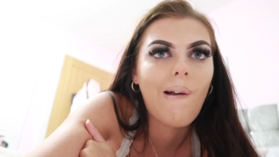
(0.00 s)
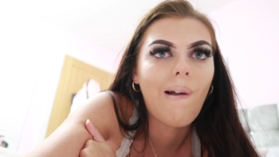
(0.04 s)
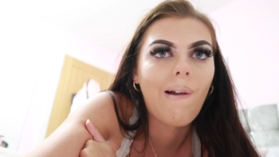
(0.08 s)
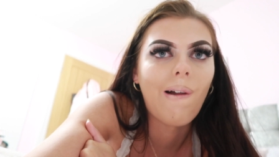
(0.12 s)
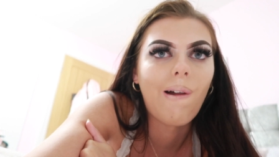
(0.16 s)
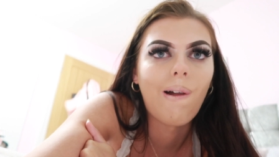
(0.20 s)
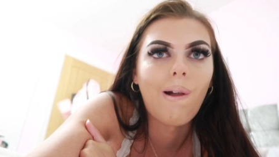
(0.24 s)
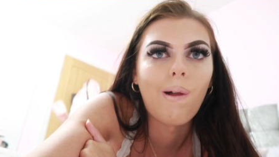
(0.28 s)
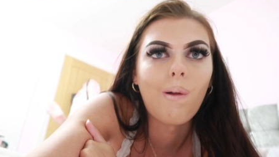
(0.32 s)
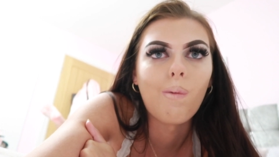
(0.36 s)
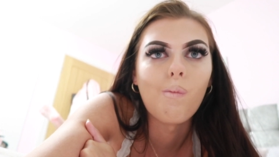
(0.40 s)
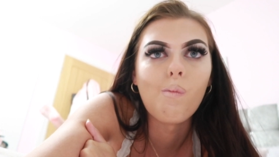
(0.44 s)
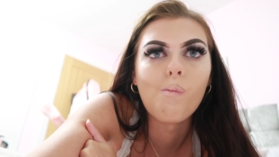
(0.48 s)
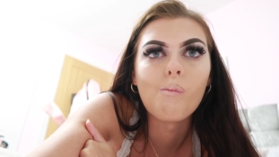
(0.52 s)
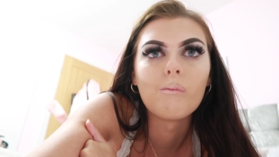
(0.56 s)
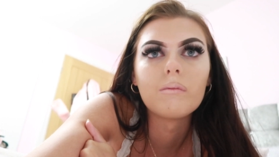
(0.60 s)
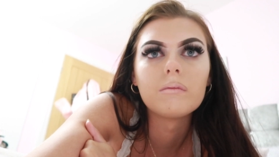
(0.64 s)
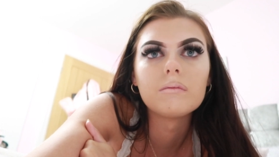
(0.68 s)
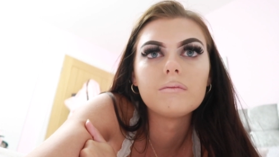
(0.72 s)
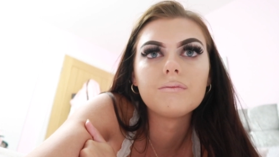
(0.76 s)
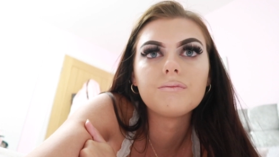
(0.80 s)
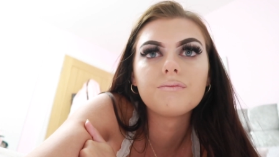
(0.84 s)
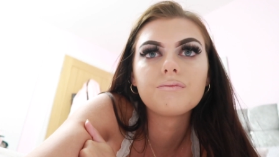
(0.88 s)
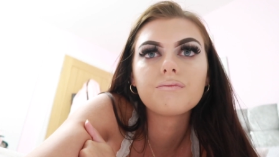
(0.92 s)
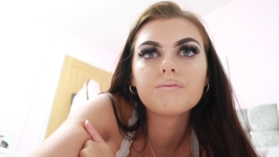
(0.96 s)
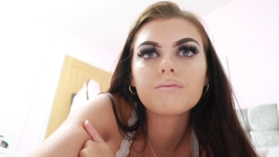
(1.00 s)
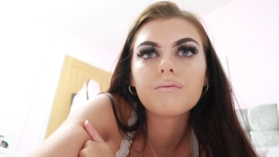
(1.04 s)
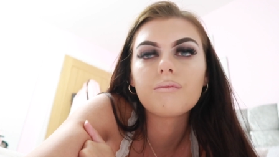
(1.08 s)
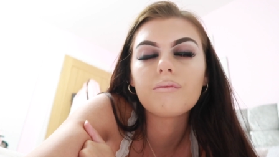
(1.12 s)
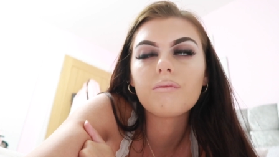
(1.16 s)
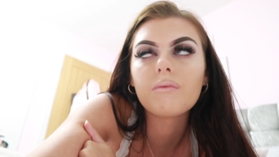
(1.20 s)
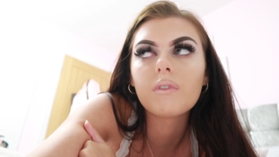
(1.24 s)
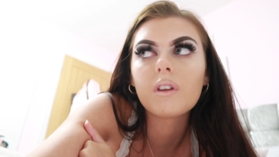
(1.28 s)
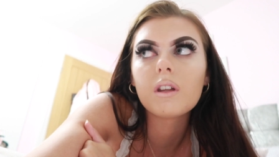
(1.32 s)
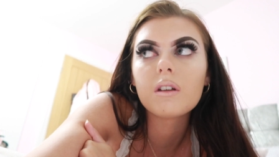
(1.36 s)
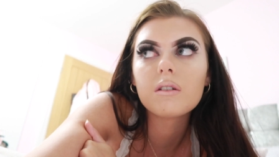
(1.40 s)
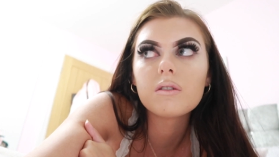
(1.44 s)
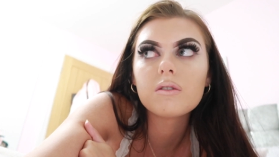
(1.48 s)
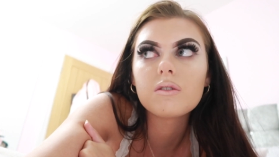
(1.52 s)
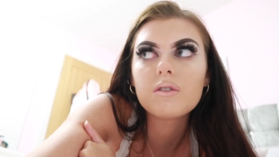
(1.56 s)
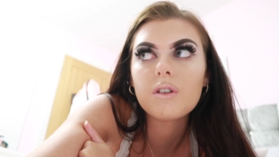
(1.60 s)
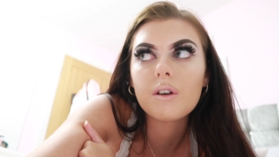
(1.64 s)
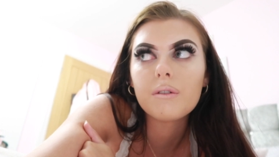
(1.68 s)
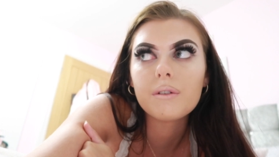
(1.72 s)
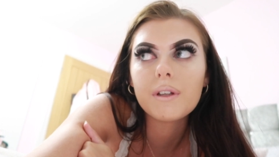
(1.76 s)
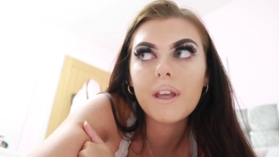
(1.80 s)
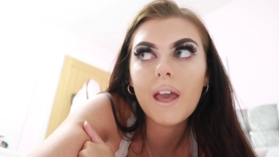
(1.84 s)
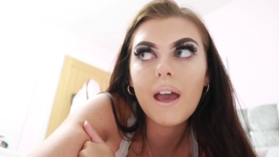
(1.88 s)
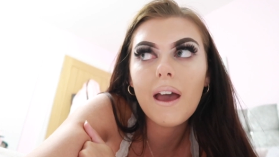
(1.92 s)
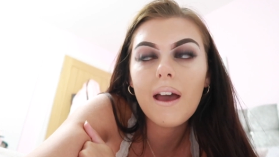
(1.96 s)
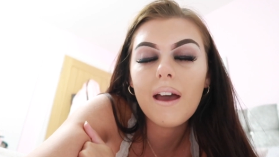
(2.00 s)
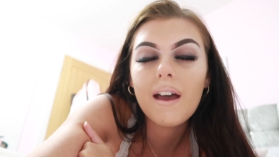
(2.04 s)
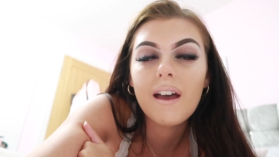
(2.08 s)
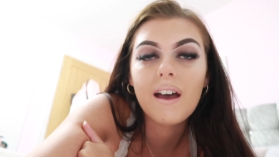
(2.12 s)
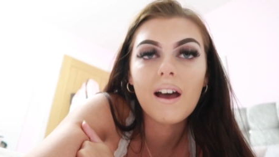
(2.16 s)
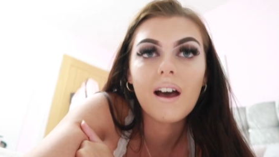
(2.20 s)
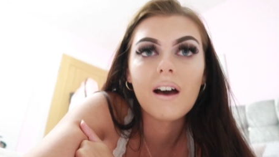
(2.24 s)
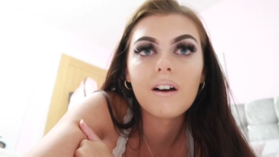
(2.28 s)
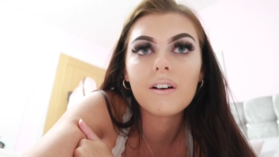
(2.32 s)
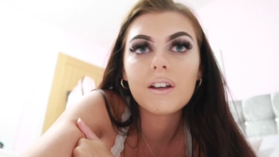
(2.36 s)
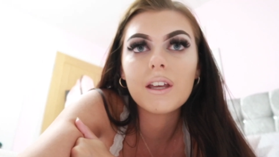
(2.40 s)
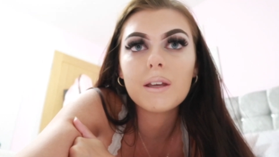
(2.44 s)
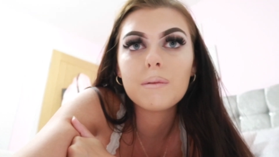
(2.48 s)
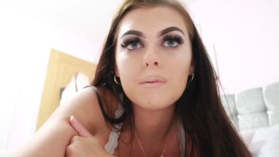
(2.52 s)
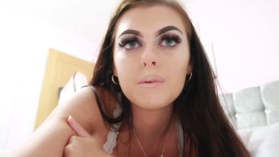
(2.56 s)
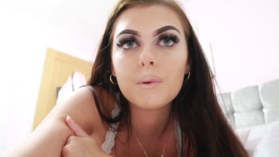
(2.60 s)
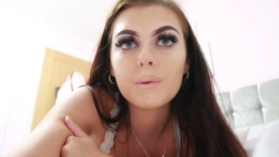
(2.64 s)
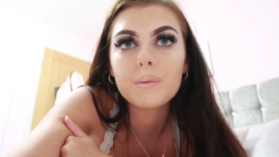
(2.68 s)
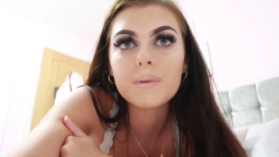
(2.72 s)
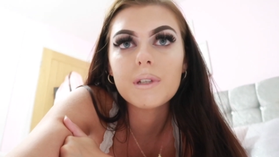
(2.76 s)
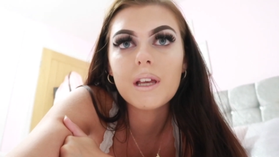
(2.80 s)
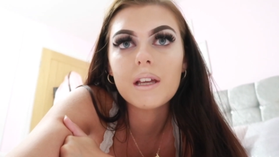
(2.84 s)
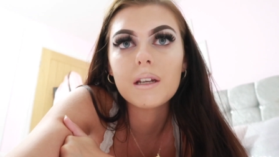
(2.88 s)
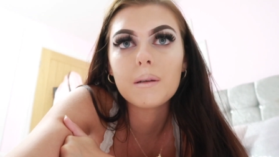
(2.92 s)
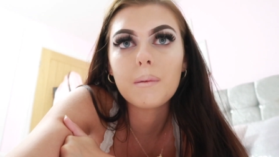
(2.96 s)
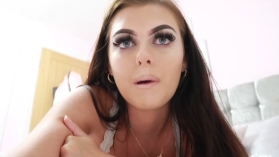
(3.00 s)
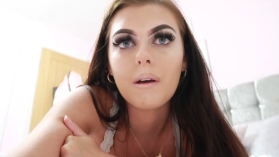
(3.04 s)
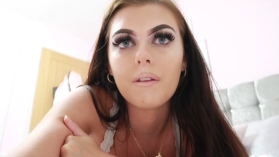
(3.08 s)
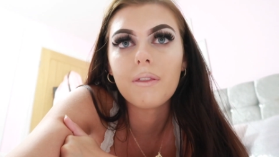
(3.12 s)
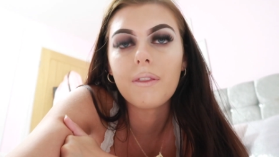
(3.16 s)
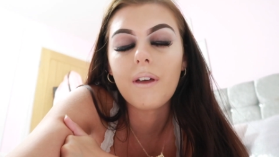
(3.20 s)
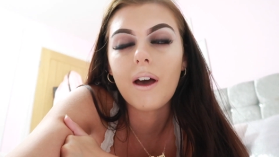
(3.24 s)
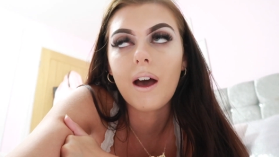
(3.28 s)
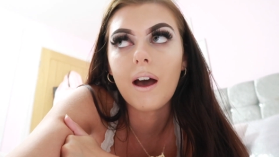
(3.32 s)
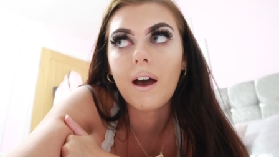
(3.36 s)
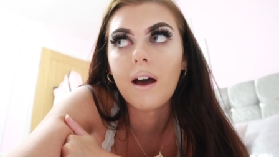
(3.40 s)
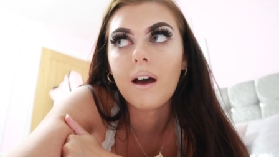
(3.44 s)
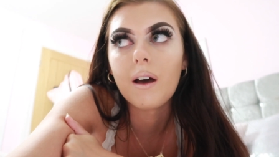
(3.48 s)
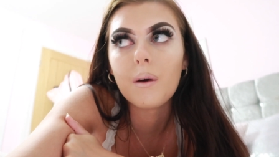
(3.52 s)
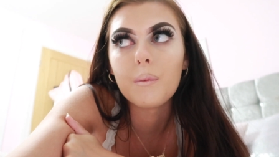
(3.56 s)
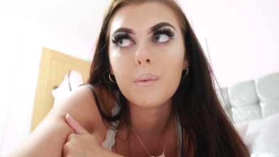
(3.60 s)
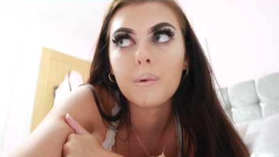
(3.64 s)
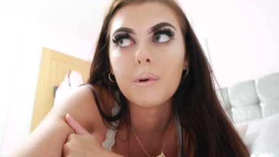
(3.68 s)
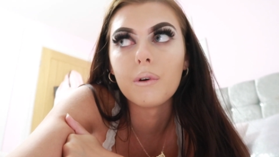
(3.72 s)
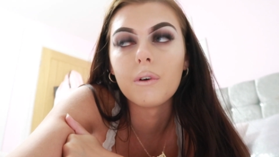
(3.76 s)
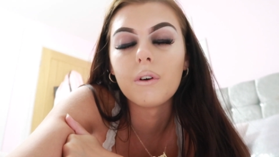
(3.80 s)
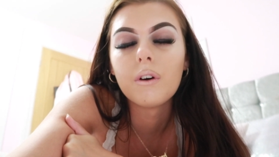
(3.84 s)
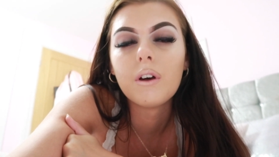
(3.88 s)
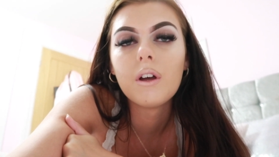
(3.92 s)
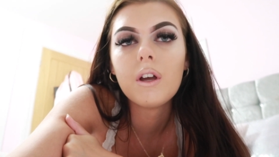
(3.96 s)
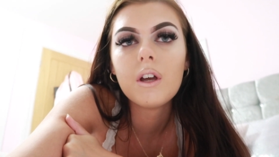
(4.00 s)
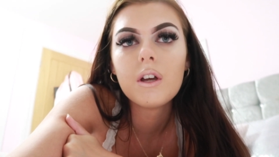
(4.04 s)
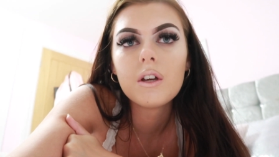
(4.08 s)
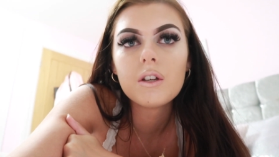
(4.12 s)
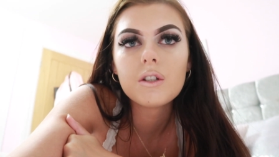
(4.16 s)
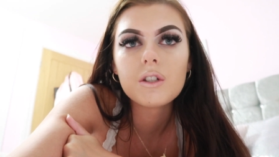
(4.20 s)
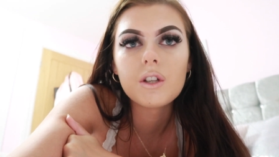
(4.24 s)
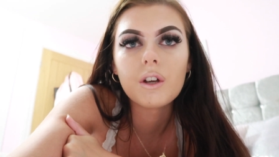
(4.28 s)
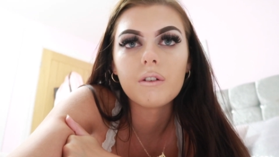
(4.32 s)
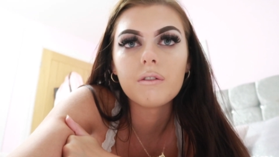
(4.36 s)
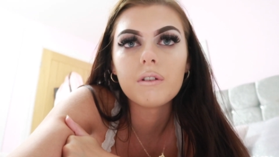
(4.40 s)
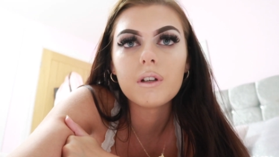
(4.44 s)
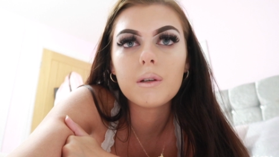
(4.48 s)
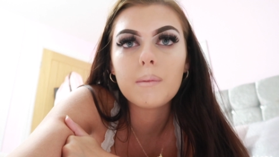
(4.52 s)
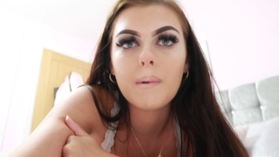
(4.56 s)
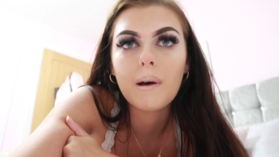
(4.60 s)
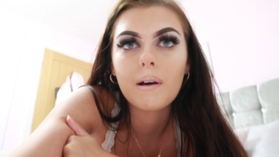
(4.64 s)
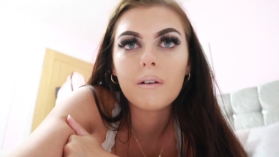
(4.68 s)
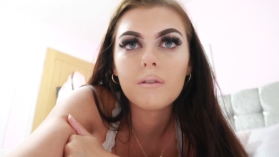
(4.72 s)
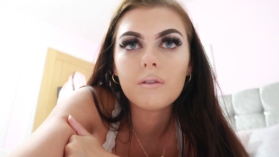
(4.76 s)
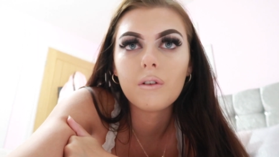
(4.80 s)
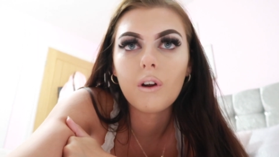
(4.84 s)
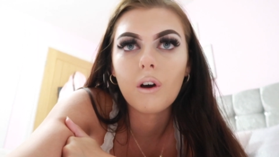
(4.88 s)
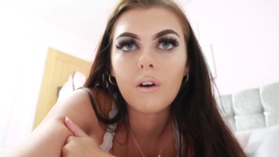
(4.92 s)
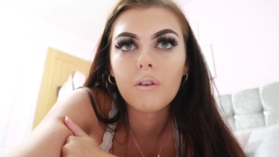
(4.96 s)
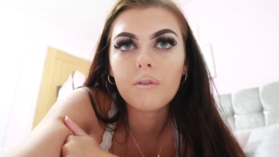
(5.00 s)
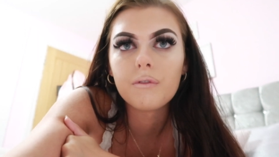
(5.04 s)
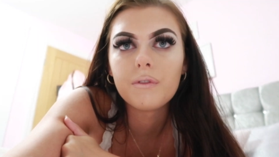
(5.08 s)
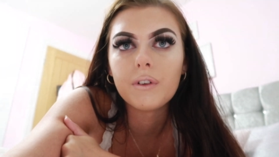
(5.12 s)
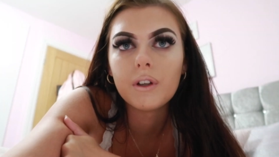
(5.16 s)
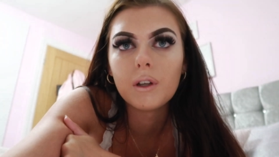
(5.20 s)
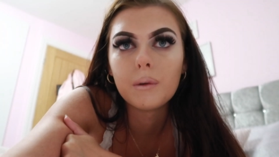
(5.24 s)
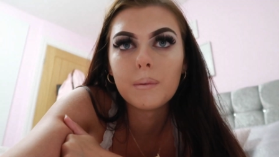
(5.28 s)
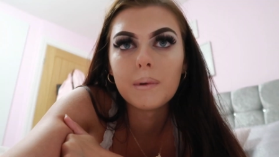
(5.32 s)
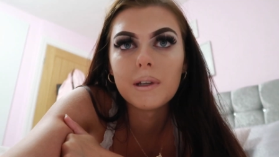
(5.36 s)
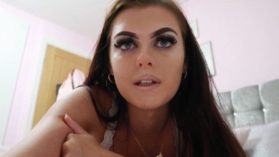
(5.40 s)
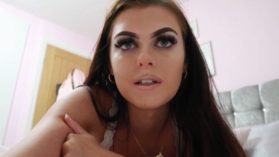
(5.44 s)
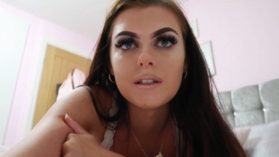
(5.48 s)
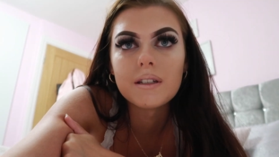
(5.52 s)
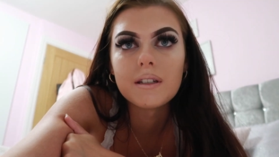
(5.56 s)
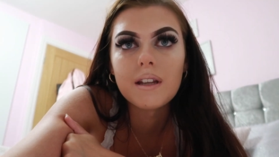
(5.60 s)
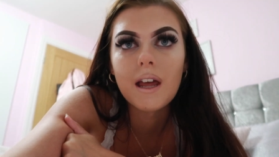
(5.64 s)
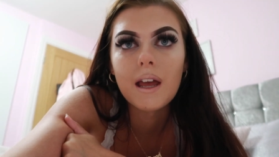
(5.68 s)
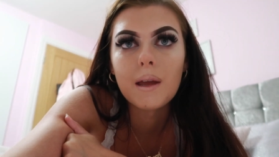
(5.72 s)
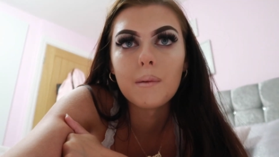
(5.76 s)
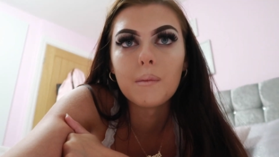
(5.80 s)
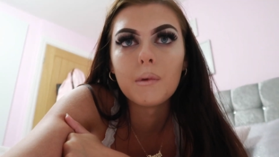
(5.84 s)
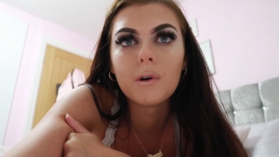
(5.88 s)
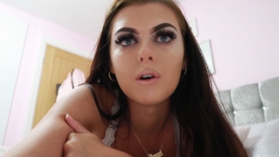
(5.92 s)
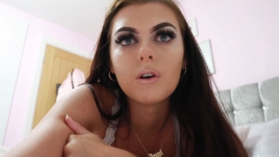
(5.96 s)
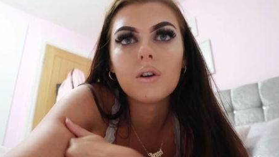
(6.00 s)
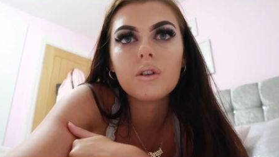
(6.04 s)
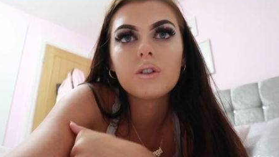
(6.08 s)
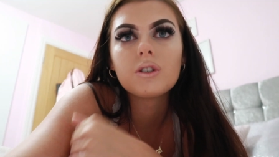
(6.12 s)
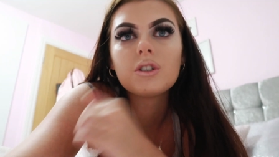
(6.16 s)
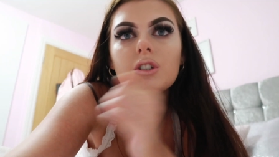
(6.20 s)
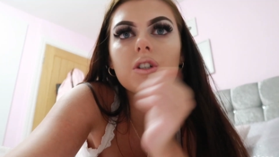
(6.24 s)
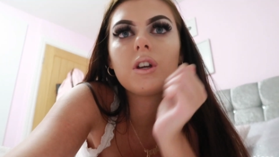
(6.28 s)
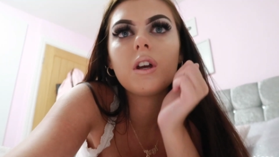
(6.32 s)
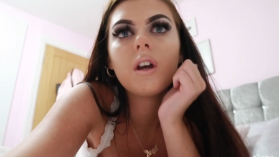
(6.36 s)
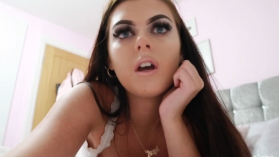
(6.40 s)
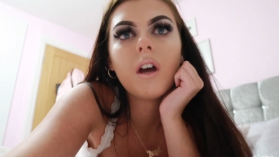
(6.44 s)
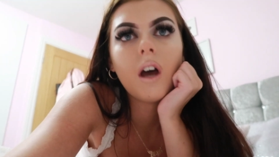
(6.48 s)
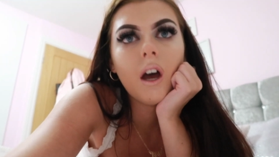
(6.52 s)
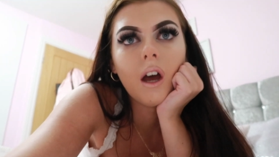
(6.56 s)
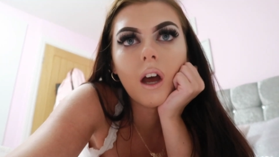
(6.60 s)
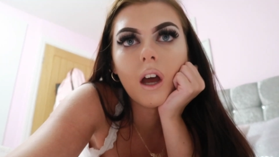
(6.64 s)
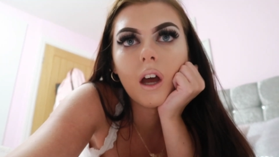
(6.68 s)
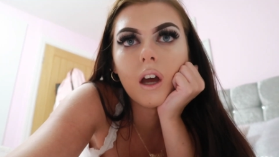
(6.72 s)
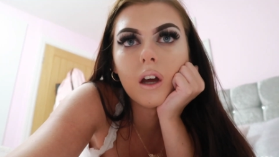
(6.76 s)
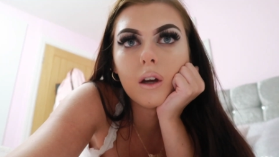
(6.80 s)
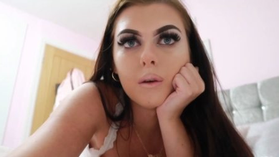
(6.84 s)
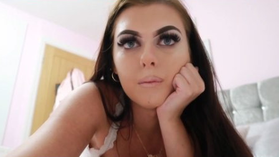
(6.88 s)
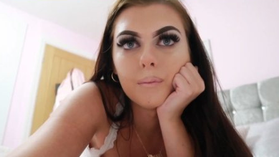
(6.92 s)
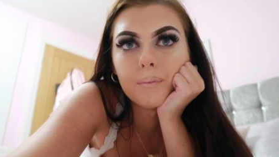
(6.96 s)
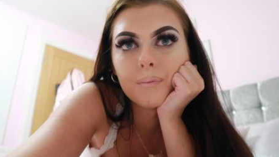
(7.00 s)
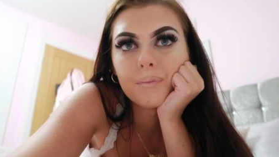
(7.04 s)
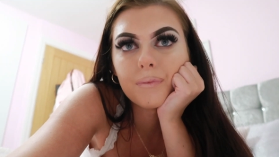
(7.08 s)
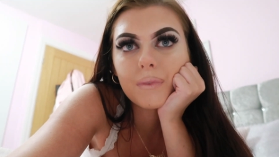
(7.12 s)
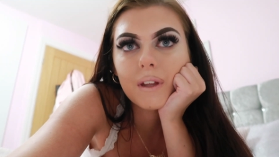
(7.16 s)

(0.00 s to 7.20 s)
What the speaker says: So yeah, I'll keep you updated about that, but sorry about not filming today much. I